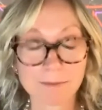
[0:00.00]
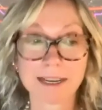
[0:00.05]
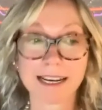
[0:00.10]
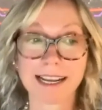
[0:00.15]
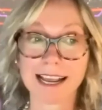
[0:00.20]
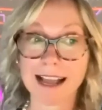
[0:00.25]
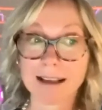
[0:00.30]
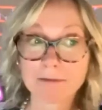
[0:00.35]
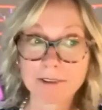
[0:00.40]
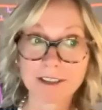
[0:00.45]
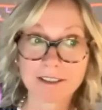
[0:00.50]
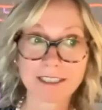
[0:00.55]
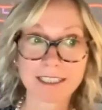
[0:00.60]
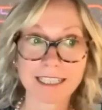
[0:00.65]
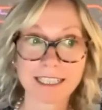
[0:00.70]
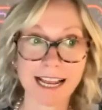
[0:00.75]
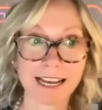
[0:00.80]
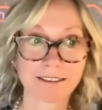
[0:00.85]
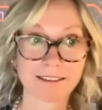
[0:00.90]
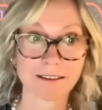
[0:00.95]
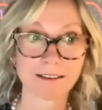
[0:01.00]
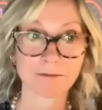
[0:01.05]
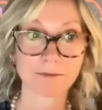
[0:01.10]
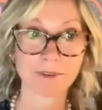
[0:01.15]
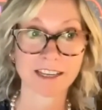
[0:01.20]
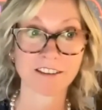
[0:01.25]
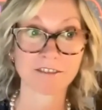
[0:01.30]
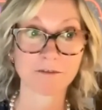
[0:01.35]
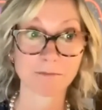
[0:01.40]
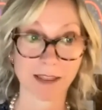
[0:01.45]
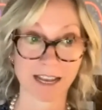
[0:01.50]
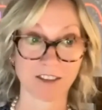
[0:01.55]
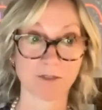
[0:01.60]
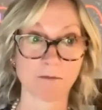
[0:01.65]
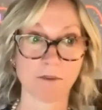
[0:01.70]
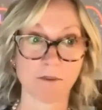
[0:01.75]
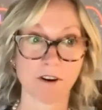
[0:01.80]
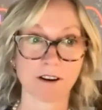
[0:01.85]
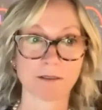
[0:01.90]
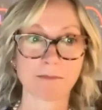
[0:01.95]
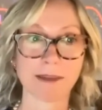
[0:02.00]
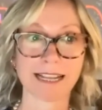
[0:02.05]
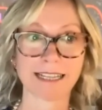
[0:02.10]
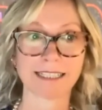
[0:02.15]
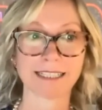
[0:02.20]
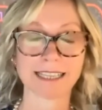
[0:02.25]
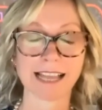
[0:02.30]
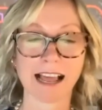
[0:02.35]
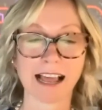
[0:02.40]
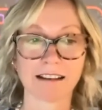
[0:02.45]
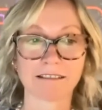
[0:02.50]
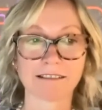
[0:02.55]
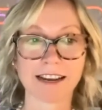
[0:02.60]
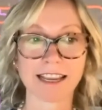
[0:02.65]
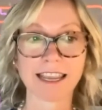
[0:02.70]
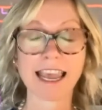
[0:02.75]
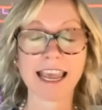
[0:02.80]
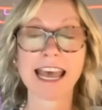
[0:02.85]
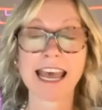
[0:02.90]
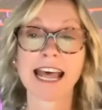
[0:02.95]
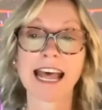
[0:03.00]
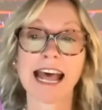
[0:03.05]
is, but I am going to tell you that we have benchmarked Ben's salary.